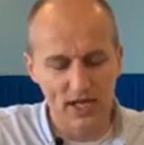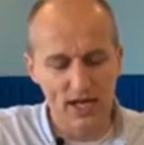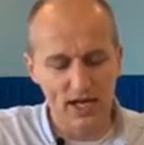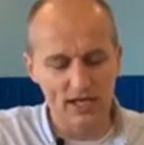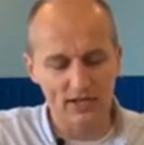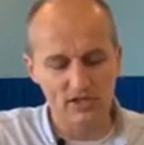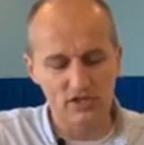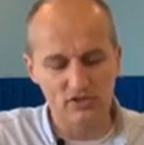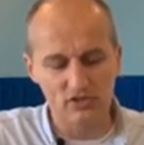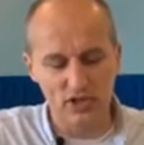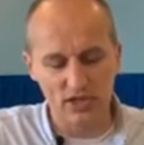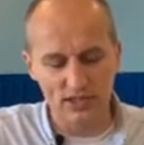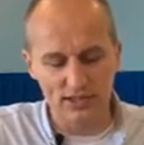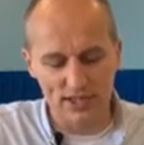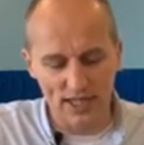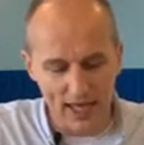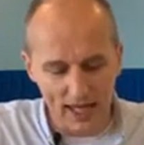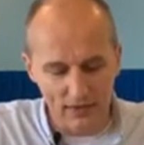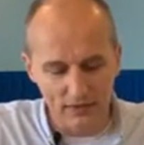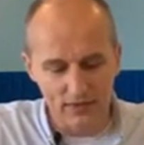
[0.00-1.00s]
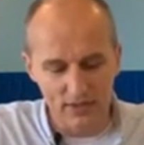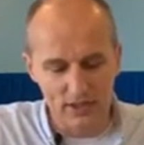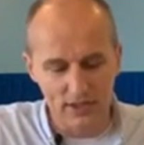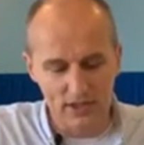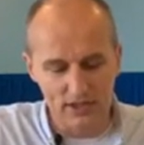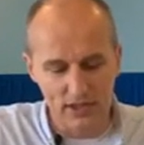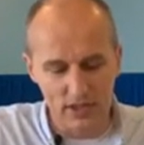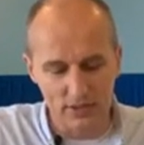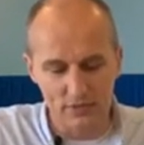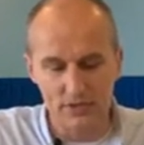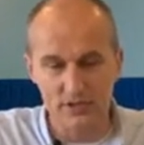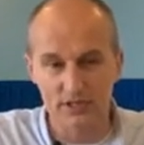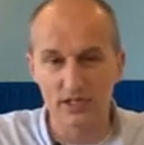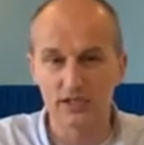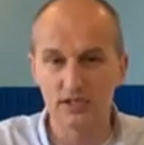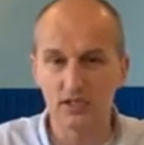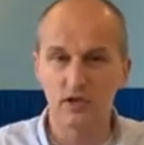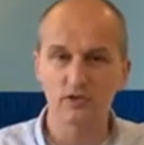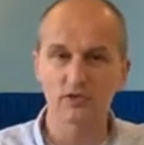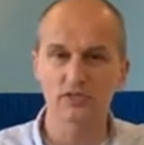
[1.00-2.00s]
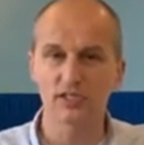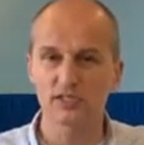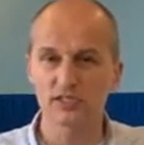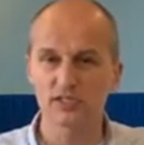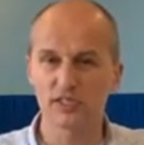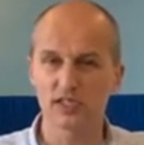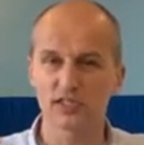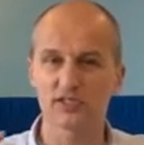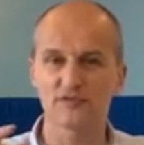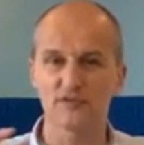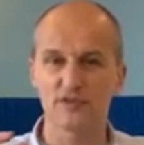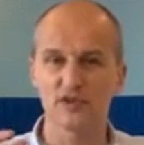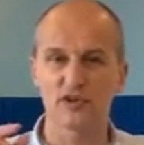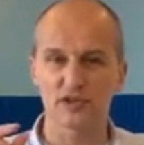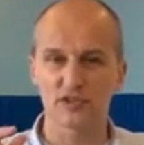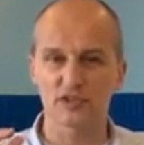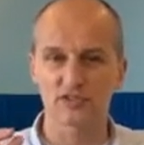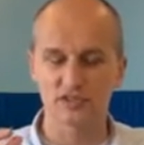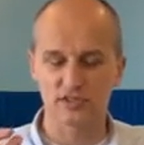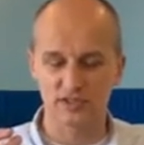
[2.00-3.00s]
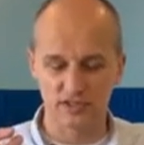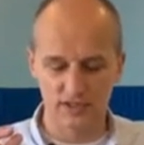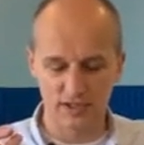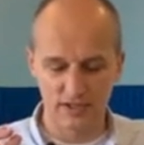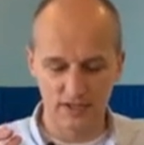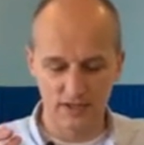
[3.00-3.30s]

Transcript: and struck down the Egyptian. And notice this verse.